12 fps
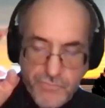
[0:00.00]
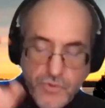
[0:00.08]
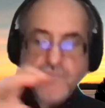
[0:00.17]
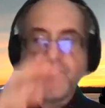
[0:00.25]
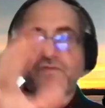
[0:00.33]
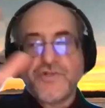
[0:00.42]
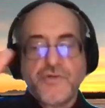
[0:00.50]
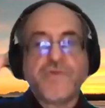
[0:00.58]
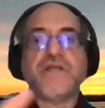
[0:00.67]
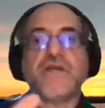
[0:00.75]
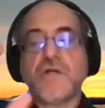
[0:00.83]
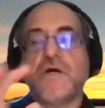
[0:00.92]
move to
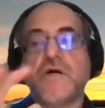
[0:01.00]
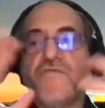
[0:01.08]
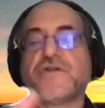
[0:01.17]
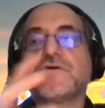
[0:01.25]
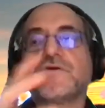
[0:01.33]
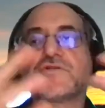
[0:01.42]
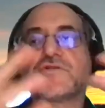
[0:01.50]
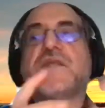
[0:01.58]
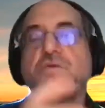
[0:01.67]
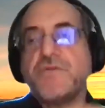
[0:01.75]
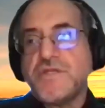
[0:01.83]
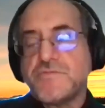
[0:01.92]
an era of
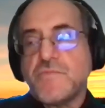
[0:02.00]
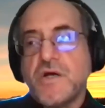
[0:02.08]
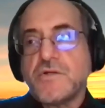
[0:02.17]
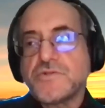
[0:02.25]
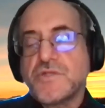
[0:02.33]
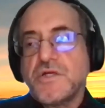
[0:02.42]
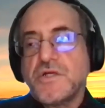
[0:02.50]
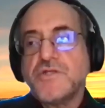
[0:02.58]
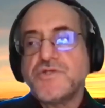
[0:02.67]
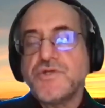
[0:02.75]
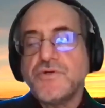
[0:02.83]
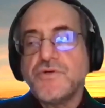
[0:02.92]
understanding what these models
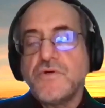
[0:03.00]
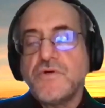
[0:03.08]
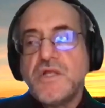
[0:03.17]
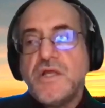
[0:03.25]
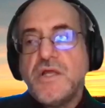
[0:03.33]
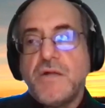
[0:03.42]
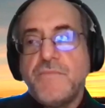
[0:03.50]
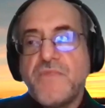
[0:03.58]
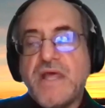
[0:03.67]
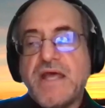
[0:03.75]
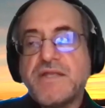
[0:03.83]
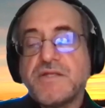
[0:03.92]
can do.
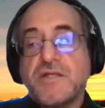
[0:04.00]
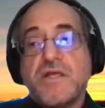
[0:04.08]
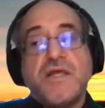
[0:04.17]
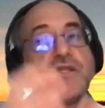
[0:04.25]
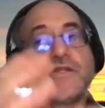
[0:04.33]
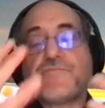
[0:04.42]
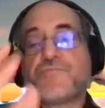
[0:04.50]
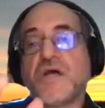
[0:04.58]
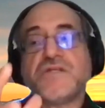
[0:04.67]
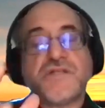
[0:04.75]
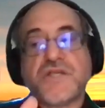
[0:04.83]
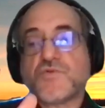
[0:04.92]
And in the
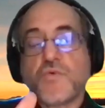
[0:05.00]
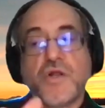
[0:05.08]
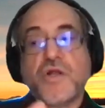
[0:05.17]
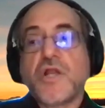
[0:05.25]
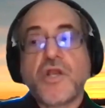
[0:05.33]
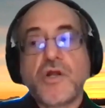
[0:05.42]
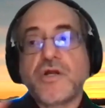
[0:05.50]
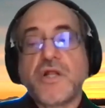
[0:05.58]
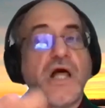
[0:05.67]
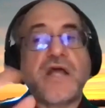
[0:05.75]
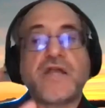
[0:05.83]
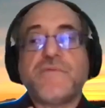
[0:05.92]
process, we're going to learn
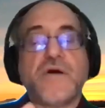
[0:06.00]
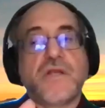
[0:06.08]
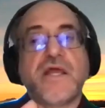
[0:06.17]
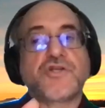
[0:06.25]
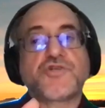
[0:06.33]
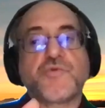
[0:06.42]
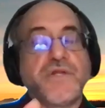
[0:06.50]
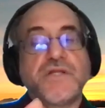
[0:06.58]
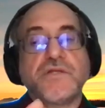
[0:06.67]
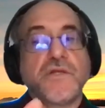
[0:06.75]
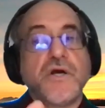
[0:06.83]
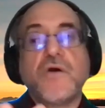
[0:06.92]
a lot about language we
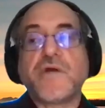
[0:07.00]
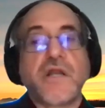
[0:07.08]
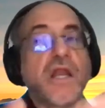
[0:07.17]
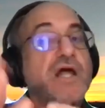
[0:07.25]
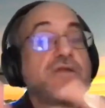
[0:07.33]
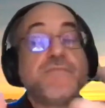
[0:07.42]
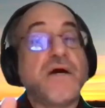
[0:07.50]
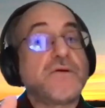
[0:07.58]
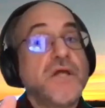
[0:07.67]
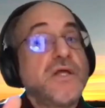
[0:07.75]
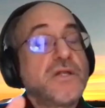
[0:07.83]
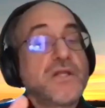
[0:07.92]
didn't know and a lot
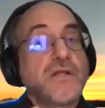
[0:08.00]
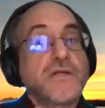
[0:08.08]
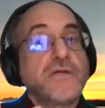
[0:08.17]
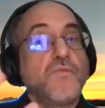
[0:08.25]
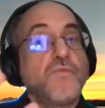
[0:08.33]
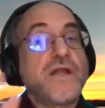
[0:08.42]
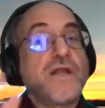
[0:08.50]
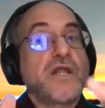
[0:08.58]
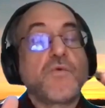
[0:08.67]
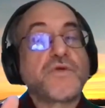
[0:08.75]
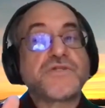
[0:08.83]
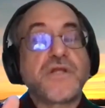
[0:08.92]
about what
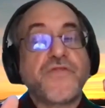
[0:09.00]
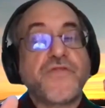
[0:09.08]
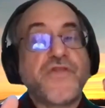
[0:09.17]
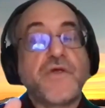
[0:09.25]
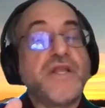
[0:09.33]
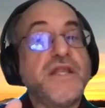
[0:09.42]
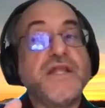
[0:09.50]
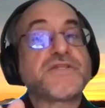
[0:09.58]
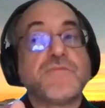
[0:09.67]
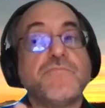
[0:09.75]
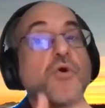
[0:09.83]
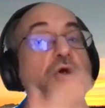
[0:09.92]
linguistic theory needs to